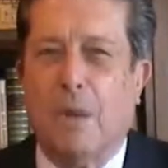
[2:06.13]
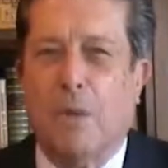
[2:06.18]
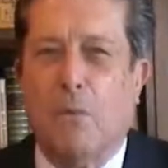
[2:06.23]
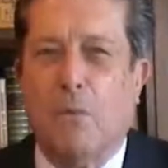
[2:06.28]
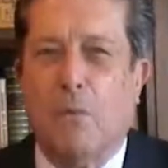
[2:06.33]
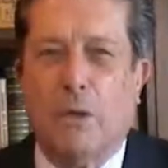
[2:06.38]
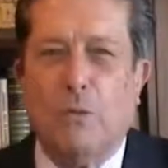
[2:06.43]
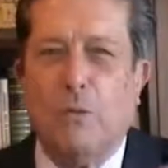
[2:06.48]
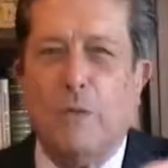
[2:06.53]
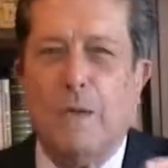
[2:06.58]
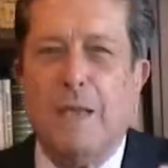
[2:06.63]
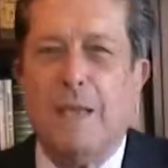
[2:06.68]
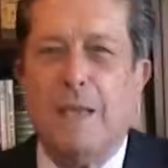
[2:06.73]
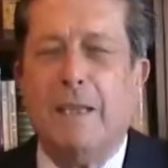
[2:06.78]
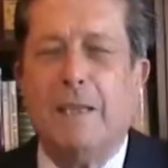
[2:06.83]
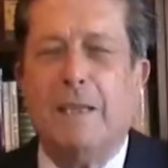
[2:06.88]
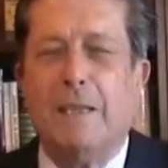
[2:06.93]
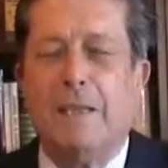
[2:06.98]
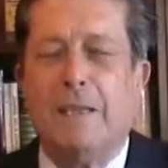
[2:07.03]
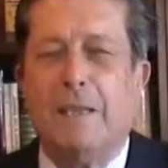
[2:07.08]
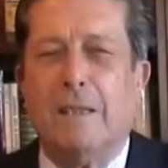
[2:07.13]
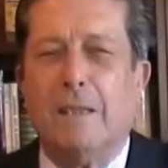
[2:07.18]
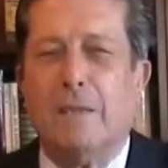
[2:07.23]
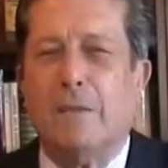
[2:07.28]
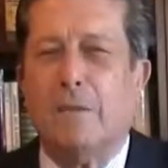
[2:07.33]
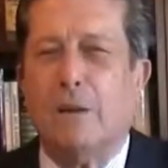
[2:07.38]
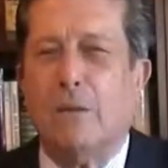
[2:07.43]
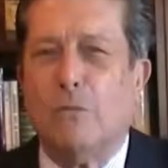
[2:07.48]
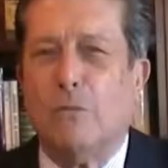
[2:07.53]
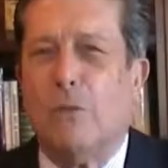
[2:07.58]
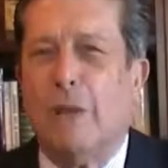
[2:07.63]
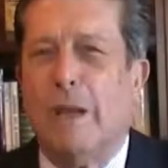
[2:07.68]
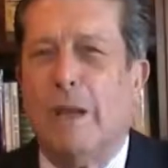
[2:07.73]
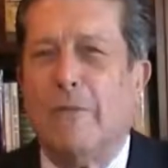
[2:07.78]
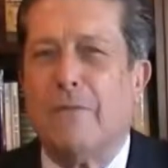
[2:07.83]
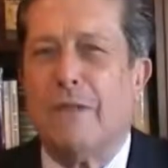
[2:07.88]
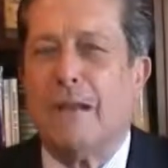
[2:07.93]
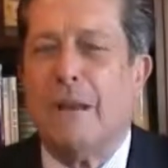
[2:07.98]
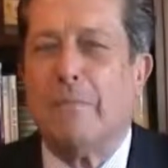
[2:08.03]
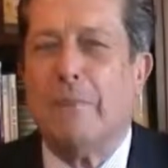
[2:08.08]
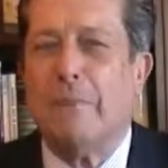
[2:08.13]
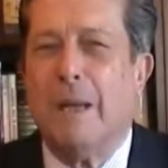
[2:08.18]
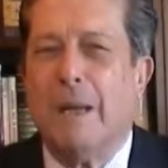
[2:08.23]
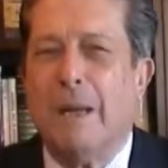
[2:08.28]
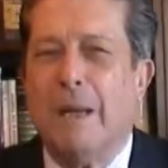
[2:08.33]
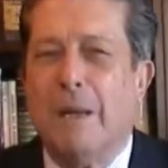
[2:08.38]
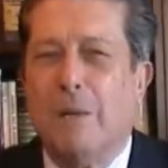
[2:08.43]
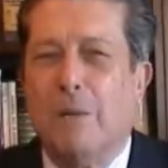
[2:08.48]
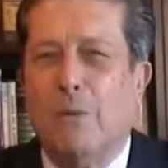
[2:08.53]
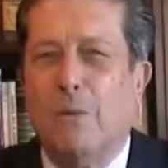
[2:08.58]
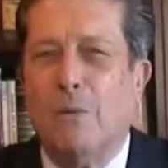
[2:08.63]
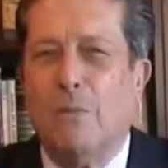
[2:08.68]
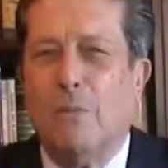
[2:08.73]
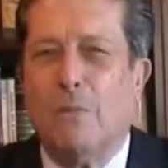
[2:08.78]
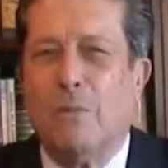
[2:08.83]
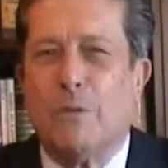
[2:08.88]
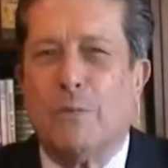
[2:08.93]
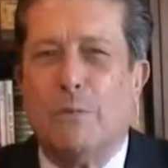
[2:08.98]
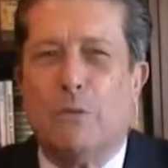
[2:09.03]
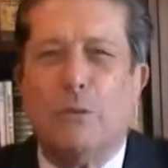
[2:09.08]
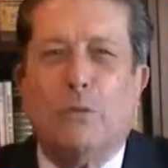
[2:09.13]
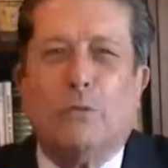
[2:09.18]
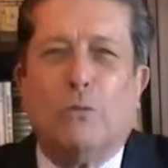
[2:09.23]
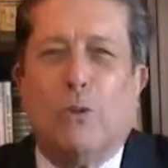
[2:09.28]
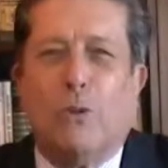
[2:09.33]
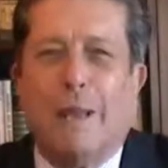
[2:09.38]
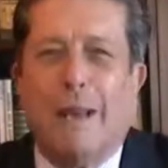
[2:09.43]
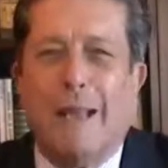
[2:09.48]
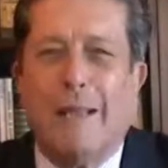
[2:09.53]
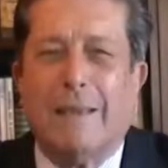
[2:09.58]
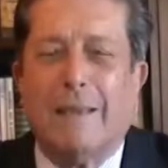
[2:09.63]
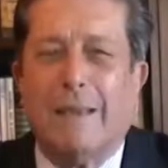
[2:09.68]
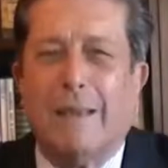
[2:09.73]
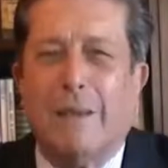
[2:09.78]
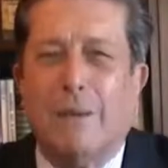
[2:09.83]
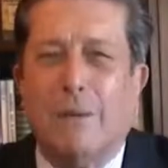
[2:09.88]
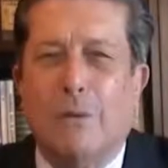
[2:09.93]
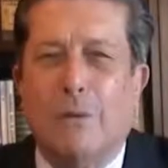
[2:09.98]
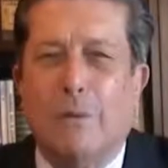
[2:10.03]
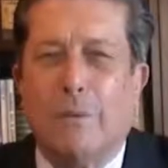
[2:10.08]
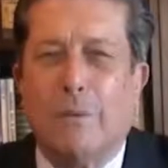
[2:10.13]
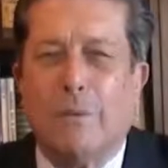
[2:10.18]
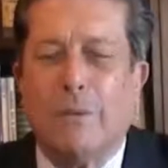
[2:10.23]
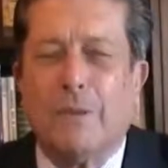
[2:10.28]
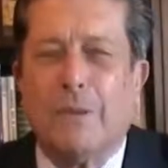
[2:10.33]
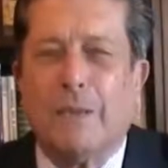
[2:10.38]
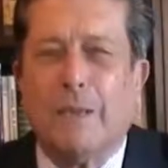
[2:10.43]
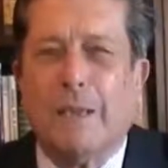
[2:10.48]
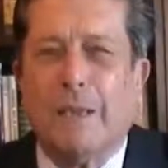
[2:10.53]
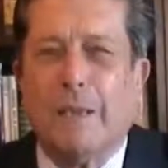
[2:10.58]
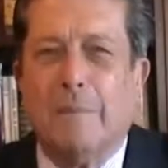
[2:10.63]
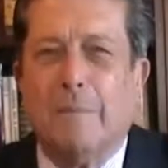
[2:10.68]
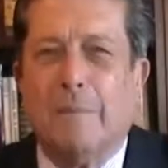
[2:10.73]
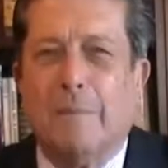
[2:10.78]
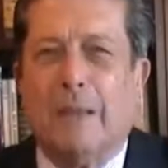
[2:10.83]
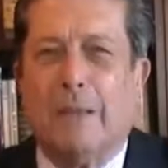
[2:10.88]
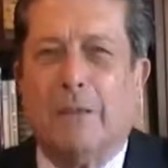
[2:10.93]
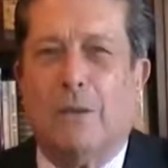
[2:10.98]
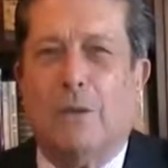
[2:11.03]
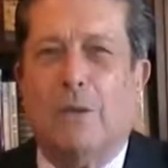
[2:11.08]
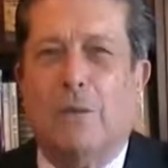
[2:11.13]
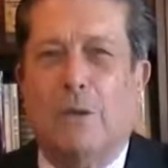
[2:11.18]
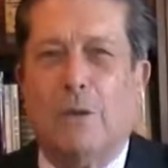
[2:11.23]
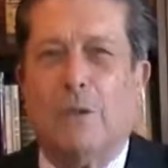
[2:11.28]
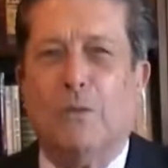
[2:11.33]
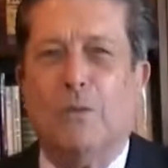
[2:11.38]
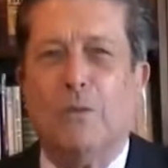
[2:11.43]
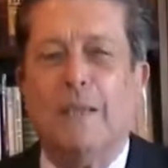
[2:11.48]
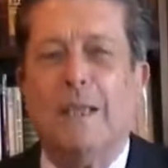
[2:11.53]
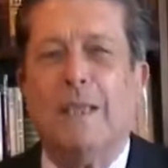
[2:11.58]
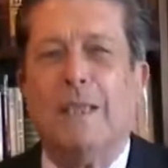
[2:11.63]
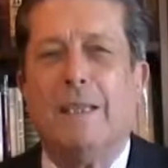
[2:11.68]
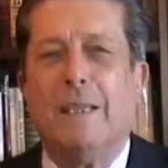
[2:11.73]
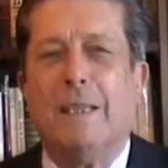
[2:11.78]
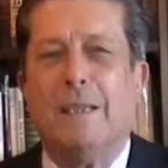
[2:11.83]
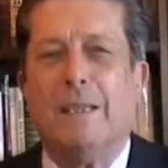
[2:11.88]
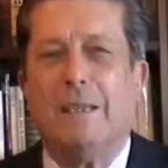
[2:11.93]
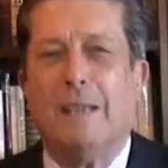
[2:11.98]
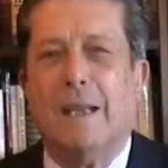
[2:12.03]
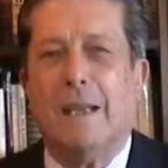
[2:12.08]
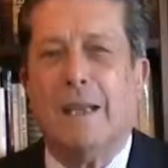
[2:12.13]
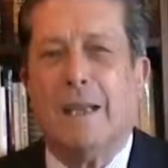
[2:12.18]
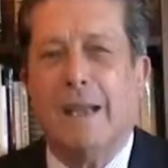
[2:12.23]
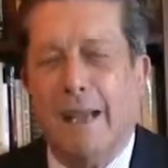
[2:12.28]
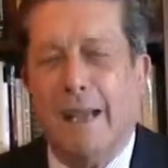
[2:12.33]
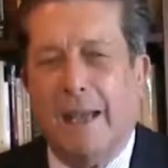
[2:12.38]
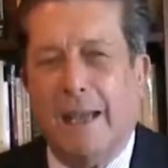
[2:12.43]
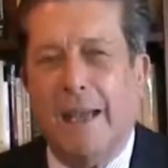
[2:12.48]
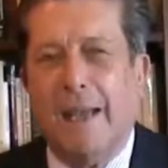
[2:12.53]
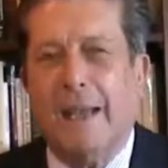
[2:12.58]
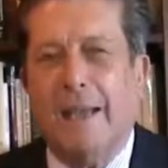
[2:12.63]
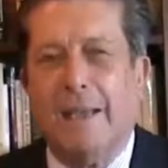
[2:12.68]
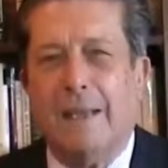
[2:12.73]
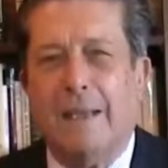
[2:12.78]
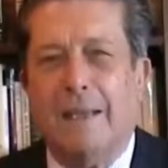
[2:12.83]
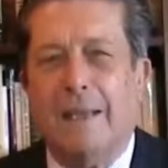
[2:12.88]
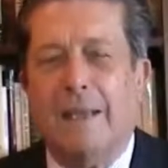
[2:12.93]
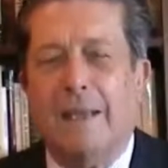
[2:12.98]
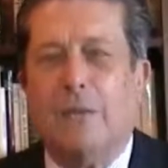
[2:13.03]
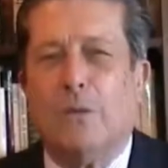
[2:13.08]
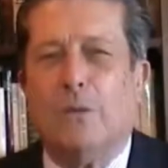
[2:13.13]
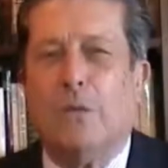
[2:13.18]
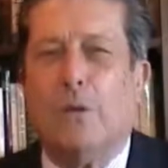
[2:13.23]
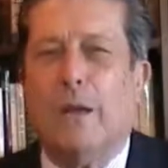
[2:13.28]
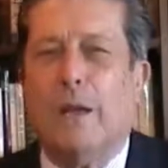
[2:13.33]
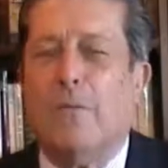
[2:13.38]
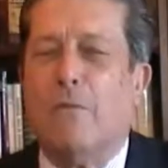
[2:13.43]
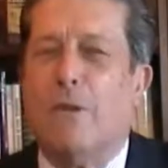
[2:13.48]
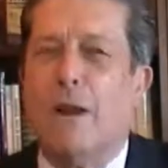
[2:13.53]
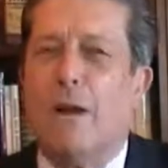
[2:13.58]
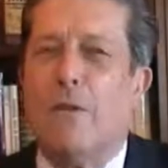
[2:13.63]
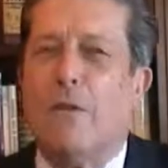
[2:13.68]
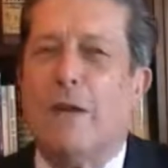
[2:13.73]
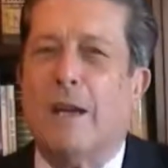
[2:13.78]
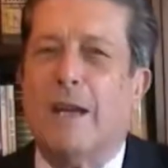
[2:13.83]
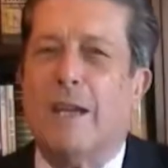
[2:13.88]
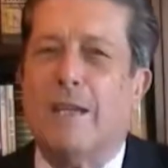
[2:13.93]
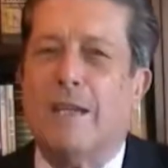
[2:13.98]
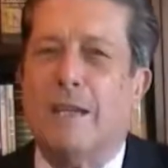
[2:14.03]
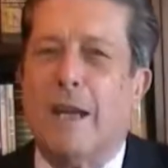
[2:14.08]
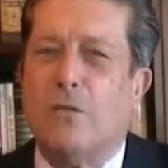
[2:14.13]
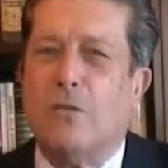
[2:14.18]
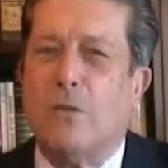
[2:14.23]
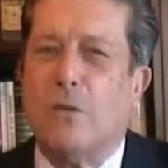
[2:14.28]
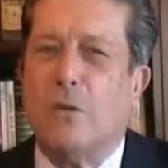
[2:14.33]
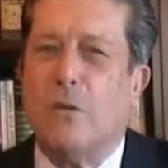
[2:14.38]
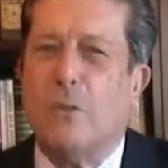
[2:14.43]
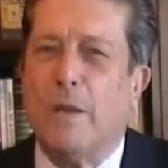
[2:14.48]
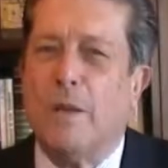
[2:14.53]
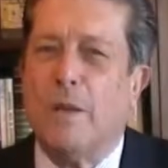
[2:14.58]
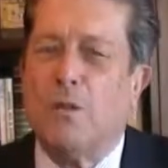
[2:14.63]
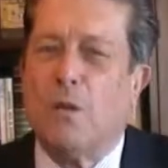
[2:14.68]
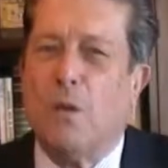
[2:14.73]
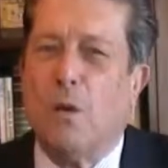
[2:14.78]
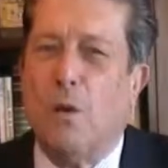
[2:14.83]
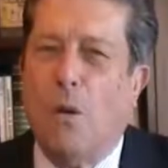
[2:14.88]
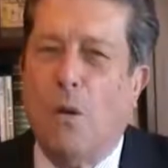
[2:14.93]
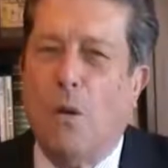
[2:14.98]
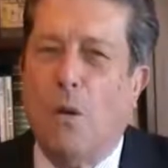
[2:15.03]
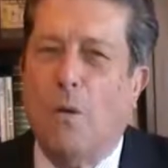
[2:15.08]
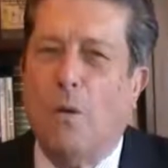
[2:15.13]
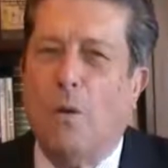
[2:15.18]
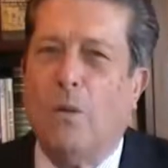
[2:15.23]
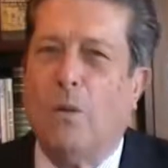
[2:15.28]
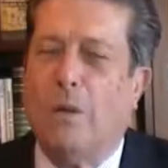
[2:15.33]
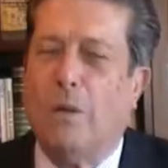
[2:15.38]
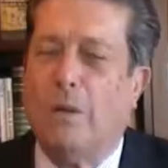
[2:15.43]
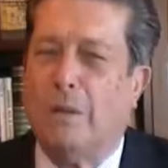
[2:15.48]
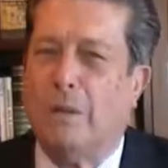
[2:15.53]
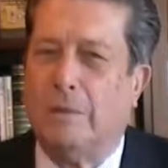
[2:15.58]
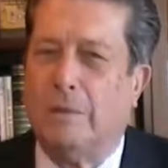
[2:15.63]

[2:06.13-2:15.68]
What we need is not to have some groups, plutocratic groups, but what we need is, again, to have one organization in which all